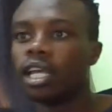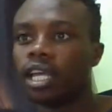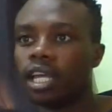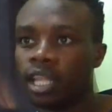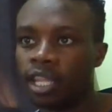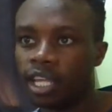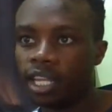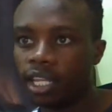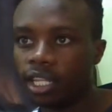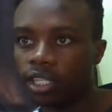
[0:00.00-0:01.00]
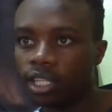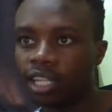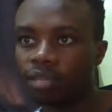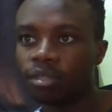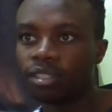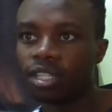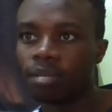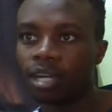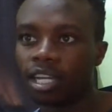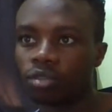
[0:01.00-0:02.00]
And then that means the
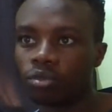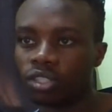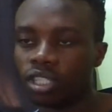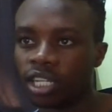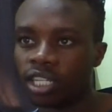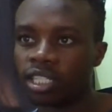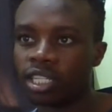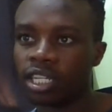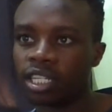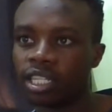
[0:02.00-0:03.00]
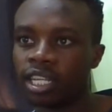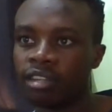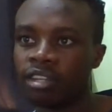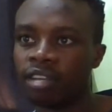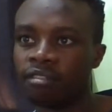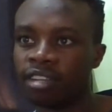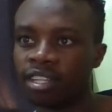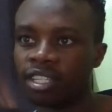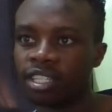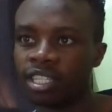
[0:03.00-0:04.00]
market was in a clear and in a very
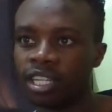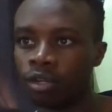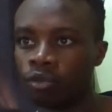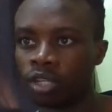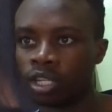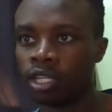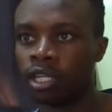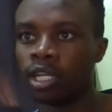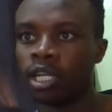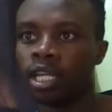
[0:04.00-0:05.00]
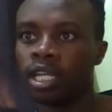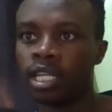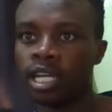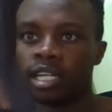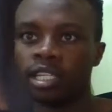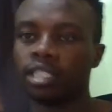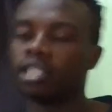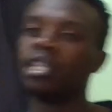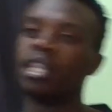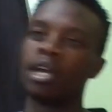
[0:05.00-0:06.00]
clear downtrend. Yeah,
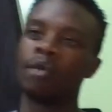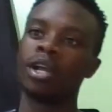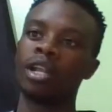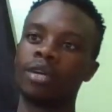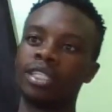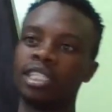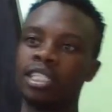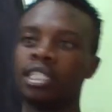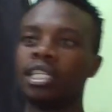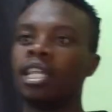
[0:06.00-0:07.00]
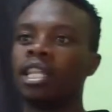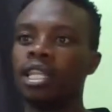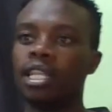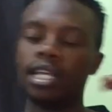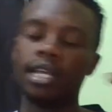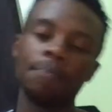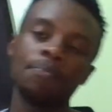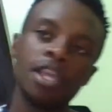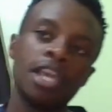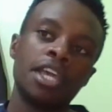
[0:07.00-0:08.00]
in the 1 hour chart. And
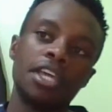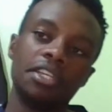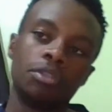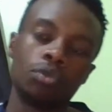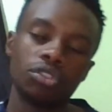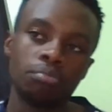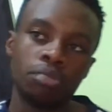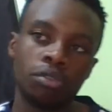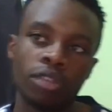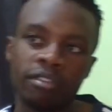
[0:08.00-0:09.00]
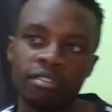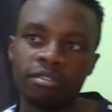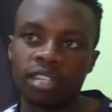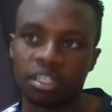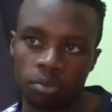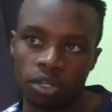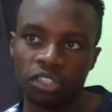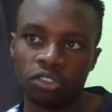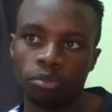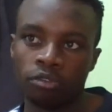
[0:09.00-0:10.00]
it was below the 50
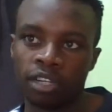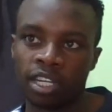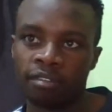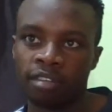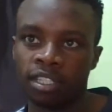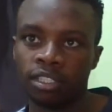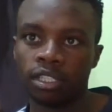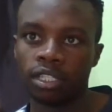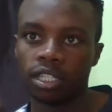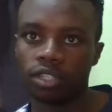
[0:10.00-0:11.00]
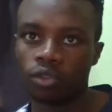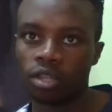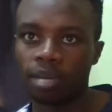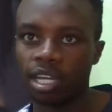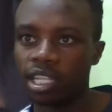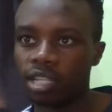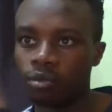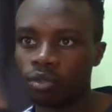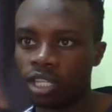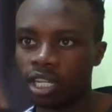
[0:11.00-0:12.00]
exponential moving average. So the market
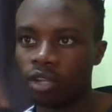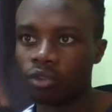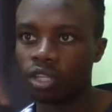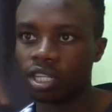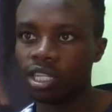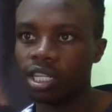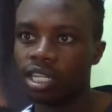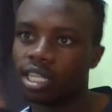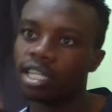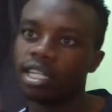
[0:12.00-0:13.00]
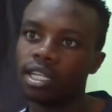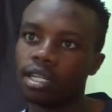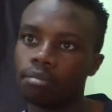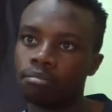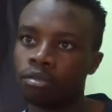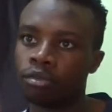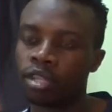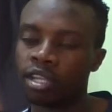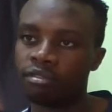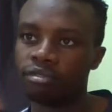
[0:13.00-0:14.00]
was in a downtrend and below
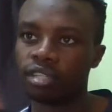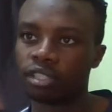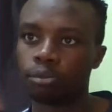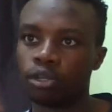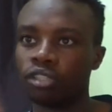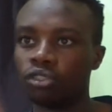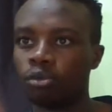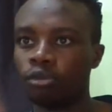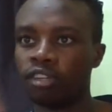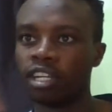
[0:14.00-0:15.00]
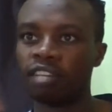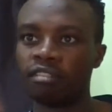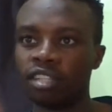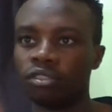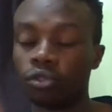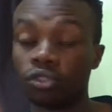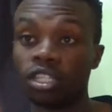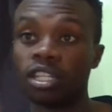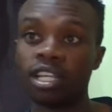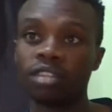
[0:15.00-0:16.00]
the 50 exponential moving average. So
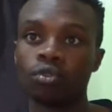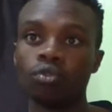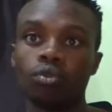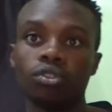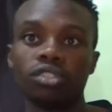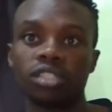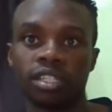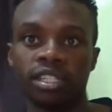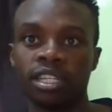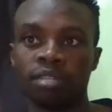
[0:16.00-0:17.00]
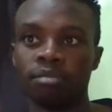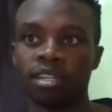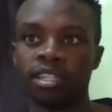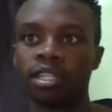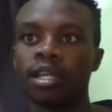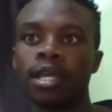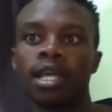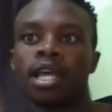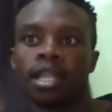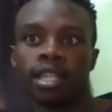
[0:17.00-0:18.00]
still that rule was clearly made.
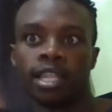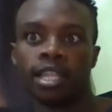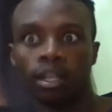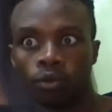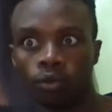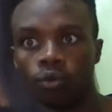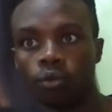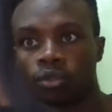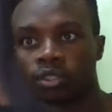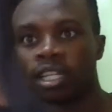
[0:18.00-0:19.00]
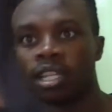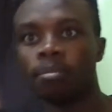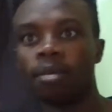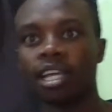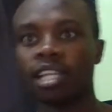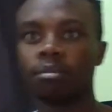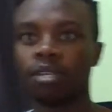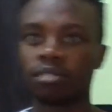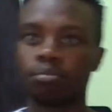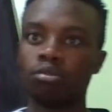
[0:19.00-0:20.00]
The third rule was that the market
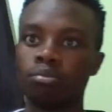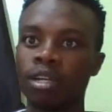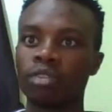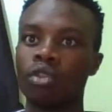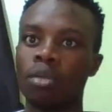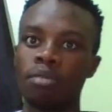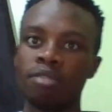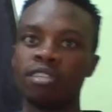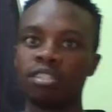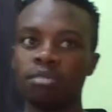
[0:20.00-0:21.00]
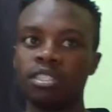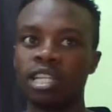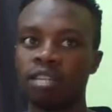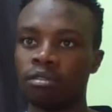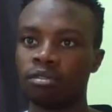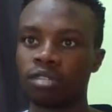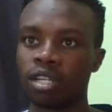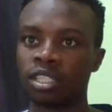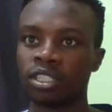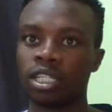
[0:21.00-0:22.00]
must pull back to the previous major level of
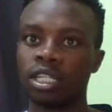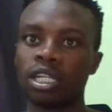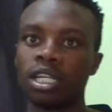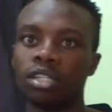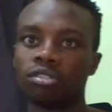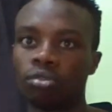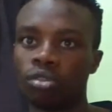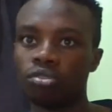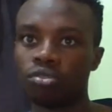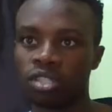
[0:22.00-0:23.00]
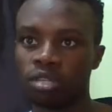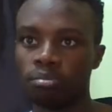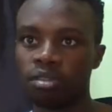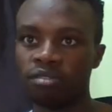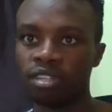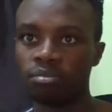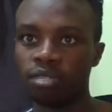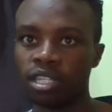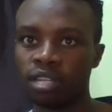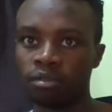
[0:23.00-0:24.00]
structure. So this was the previous
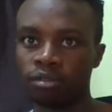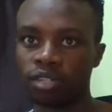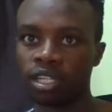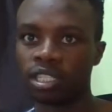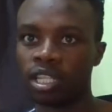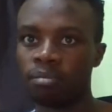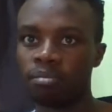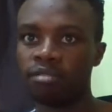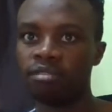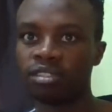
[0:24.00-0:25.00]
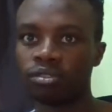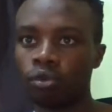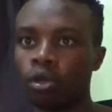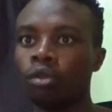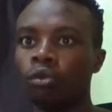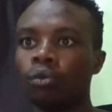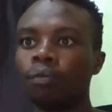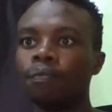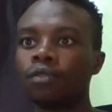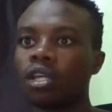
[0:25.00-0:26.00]
major level of structure, the previous lower low.
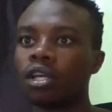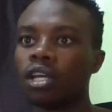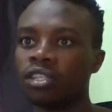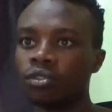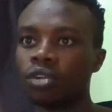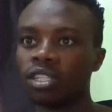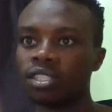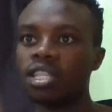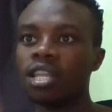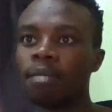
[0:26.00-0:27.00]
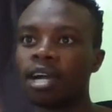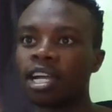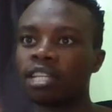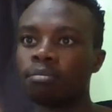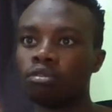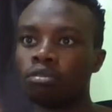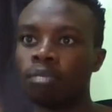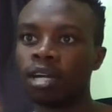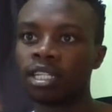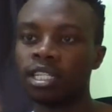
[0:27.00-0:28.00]
As you can see, the market pulled
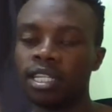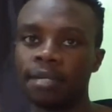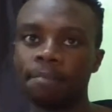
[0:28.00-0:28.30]
back here.